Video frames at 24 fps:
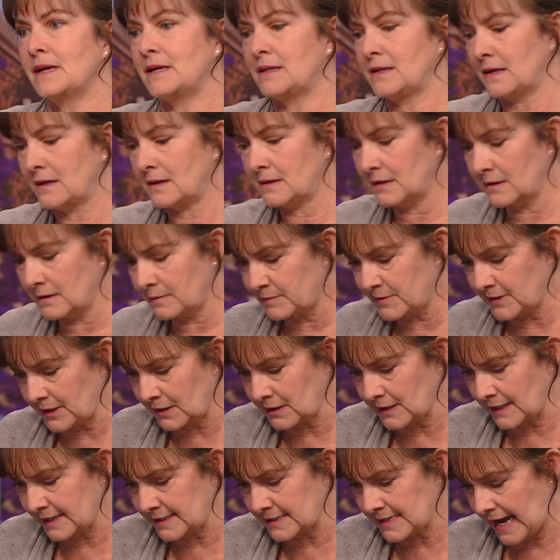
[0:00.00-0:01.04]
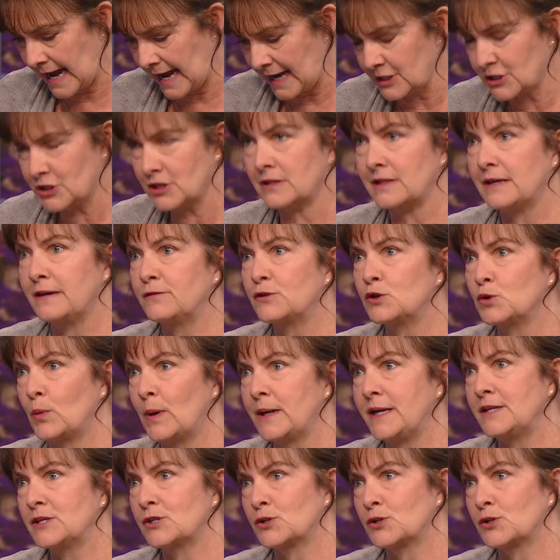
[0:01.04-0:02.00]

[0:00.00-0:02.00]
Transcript: And then the ducklings hatch, they have 20